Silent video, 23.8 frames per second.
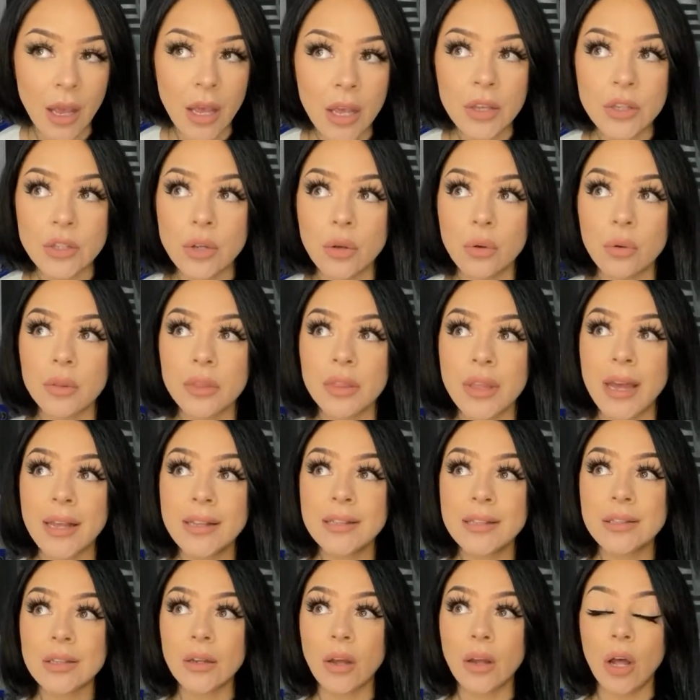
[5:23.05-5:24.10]
So
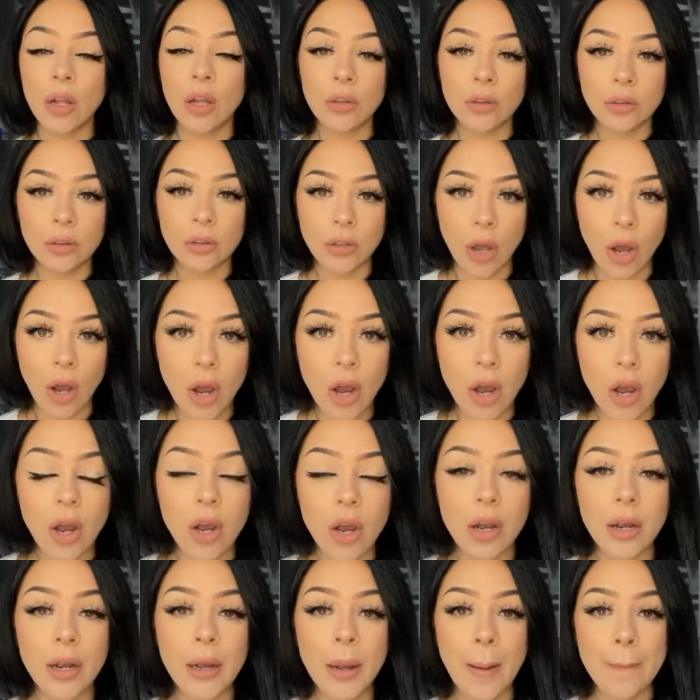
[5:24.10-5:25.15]
that's a
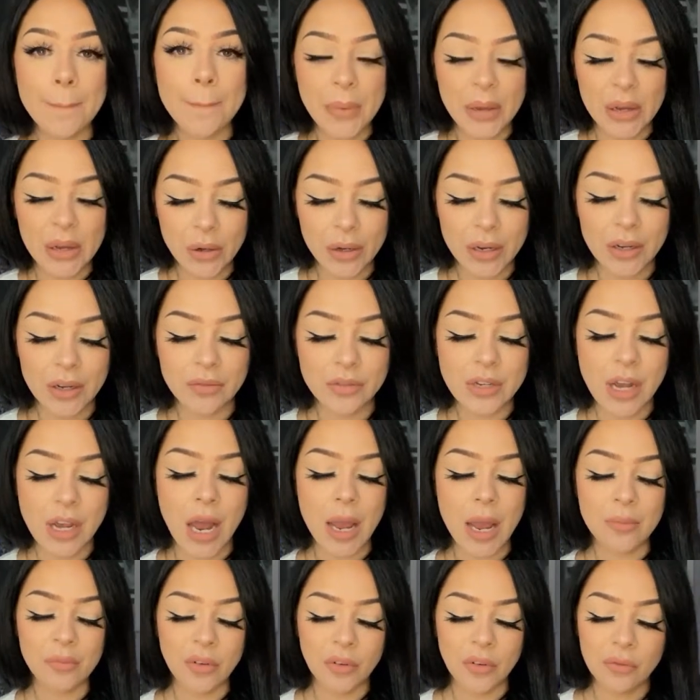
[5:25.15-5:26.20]
long period of
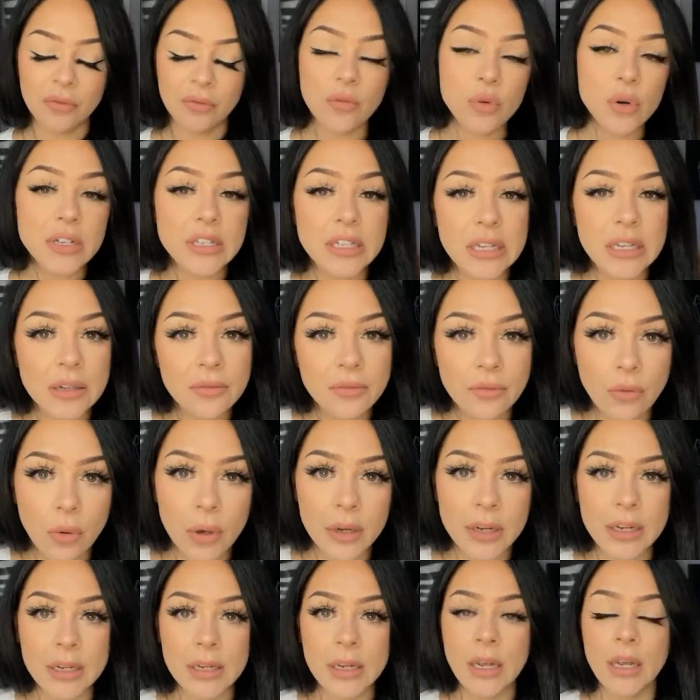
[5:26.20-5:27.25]
time from
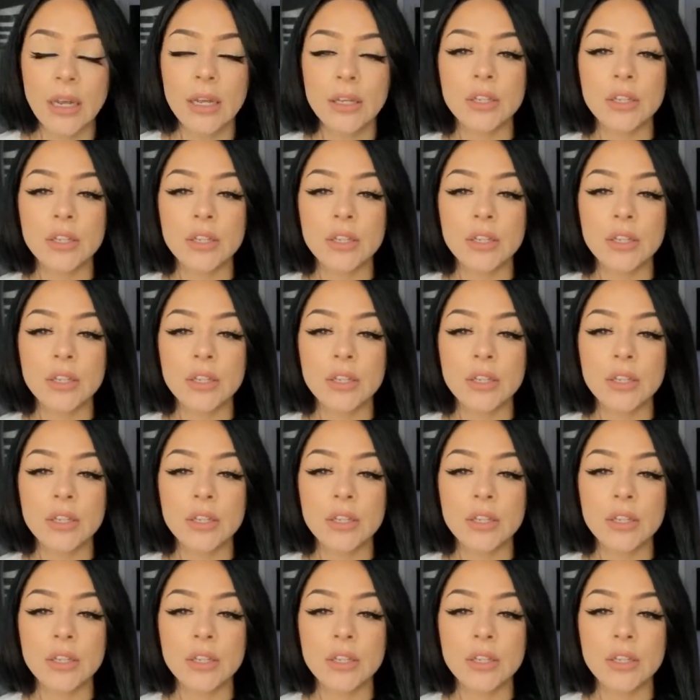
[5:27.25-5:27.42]
1440